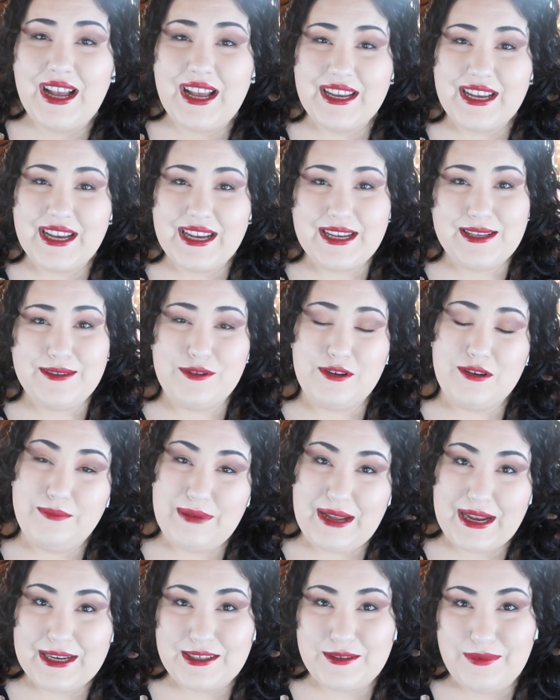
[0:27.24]
Hi guys, welcome
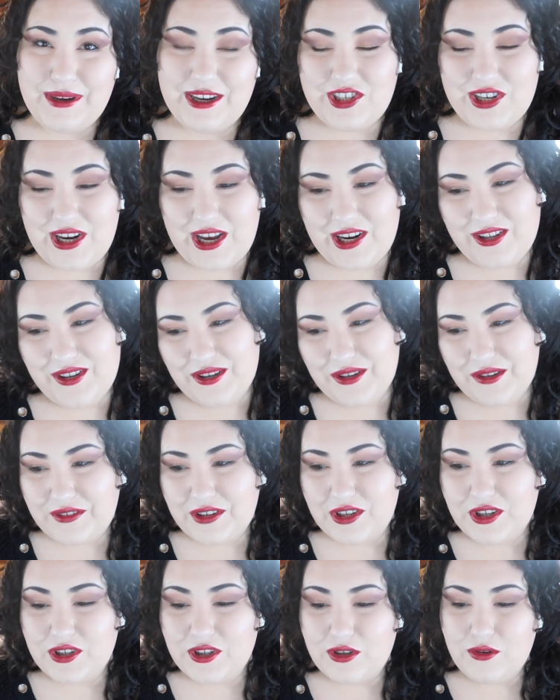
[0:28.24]
back to my channel, or if
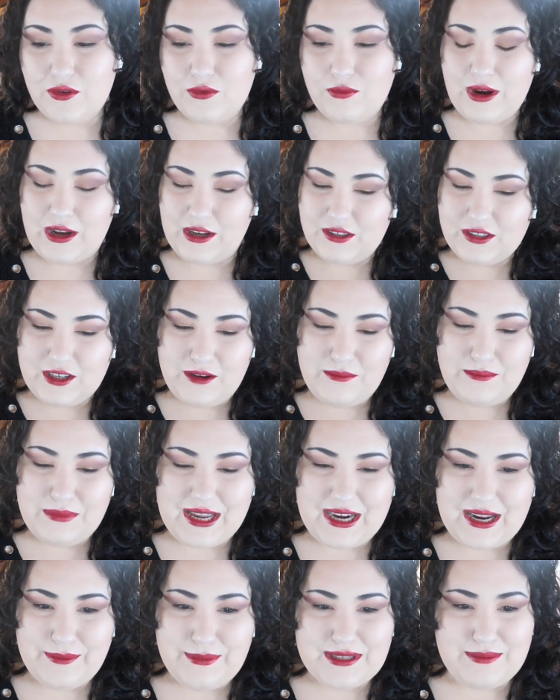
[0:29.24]
you're new, welcome.
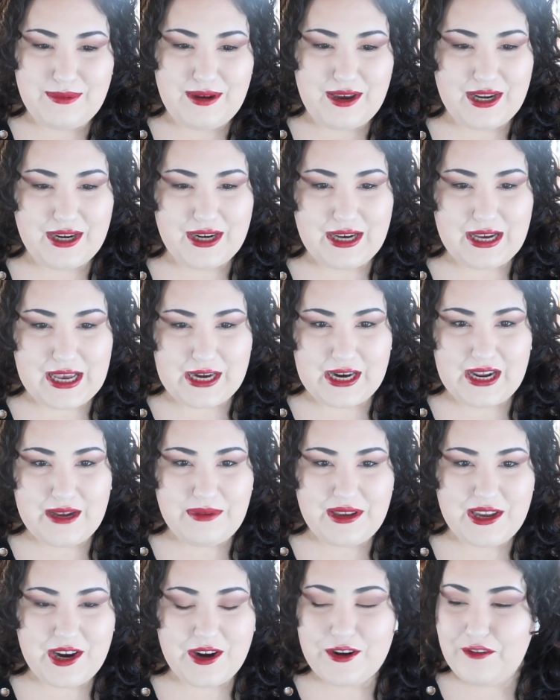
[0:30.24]
My name is Monica, and I'm
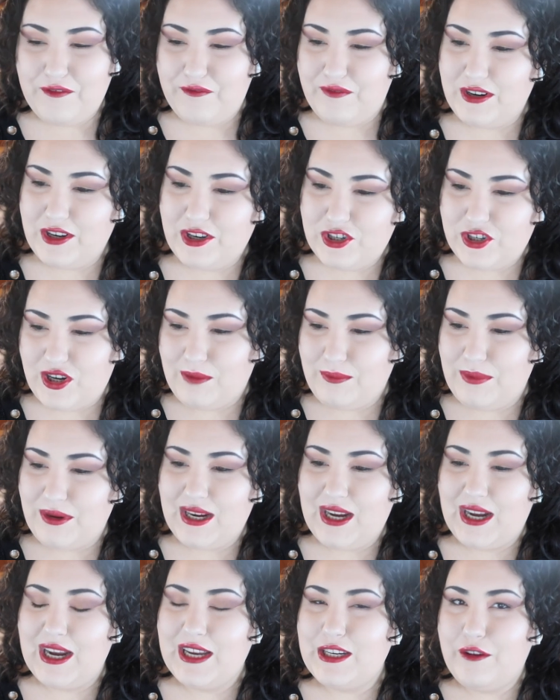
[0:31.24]
here to finish up a
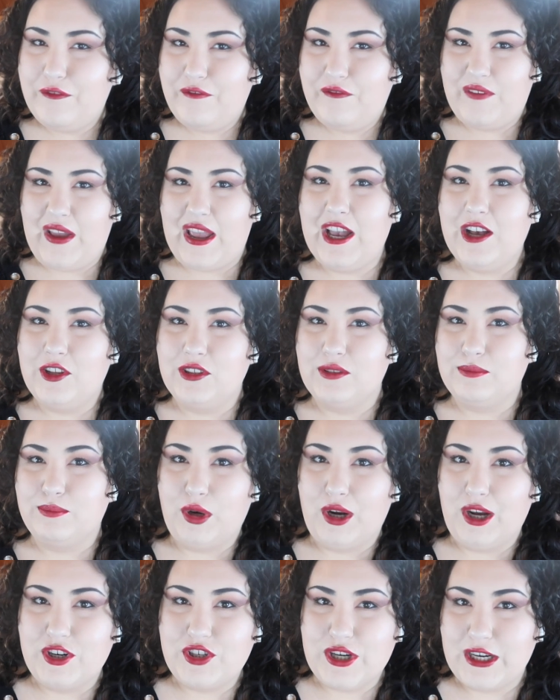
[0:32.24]
kind of failed
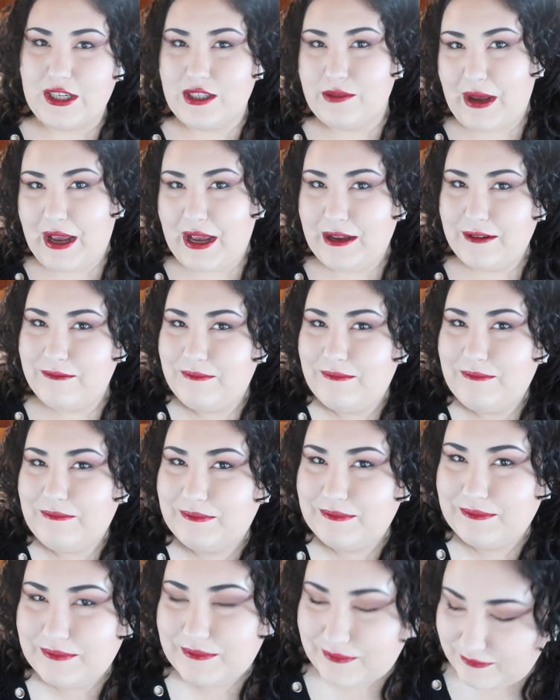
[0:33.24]
project pan.
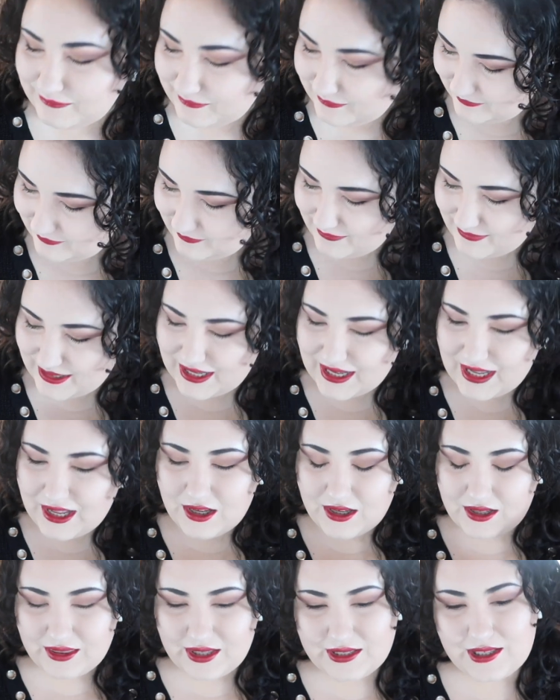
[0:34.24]

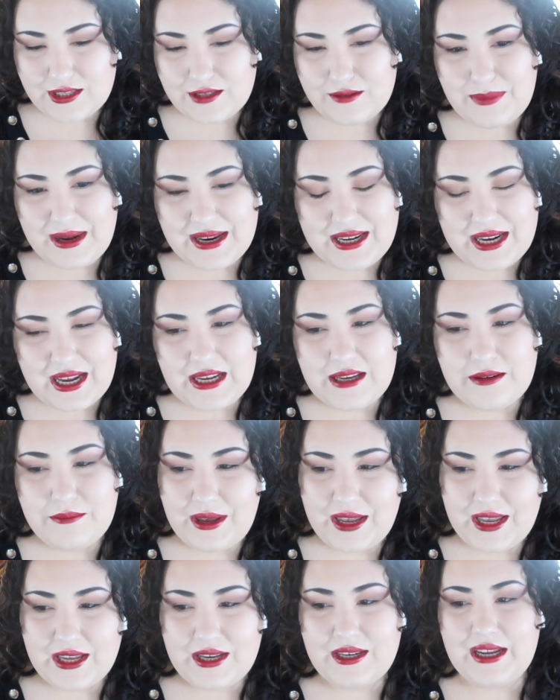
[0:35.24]
This is my nine
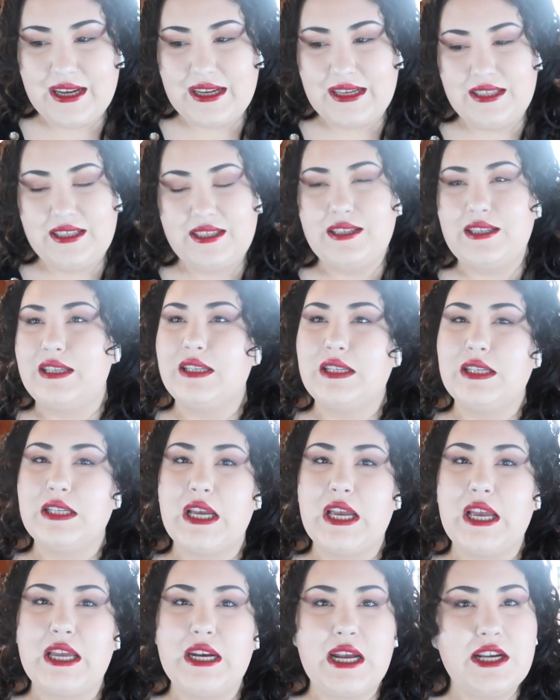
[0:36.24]
pan nineteen,
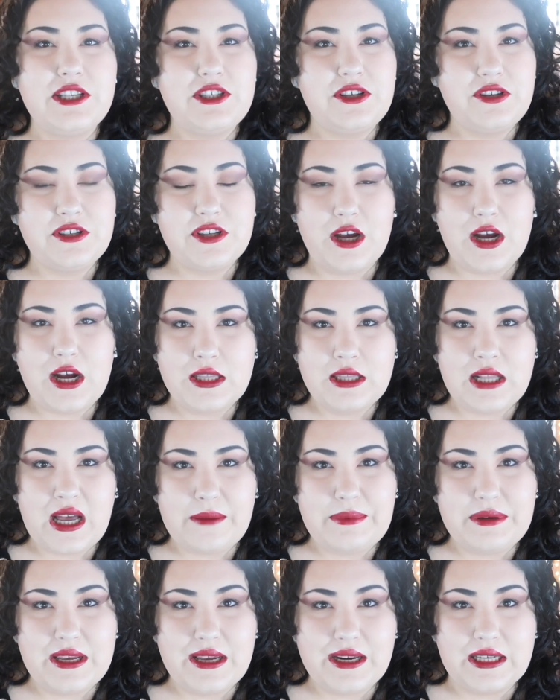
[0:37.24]
and as you saw in
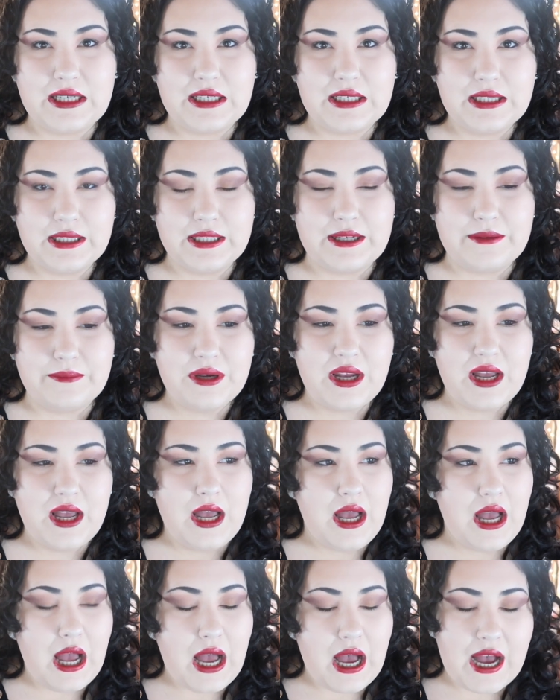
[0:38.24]
that beginning clip,
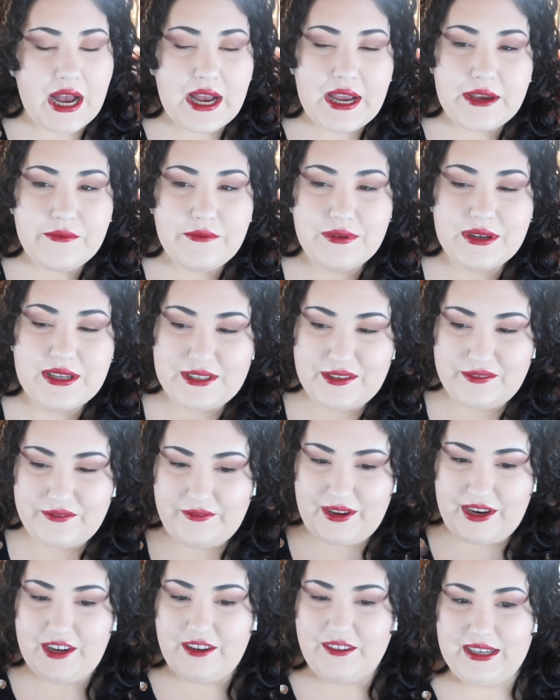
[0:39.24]
I was
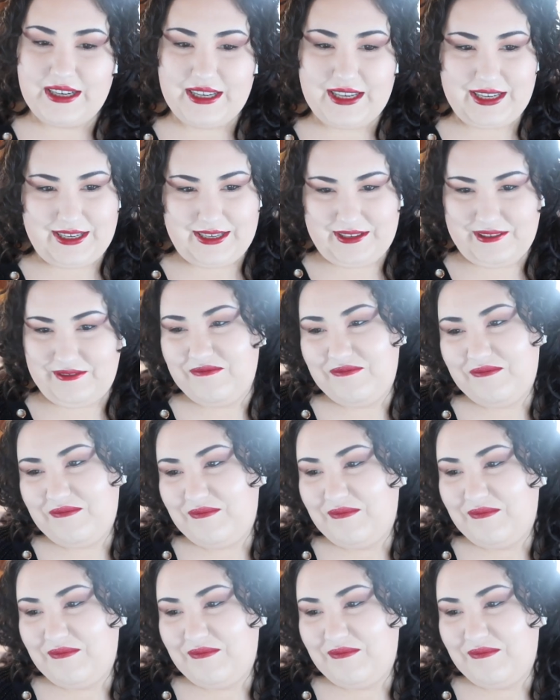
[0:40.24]
very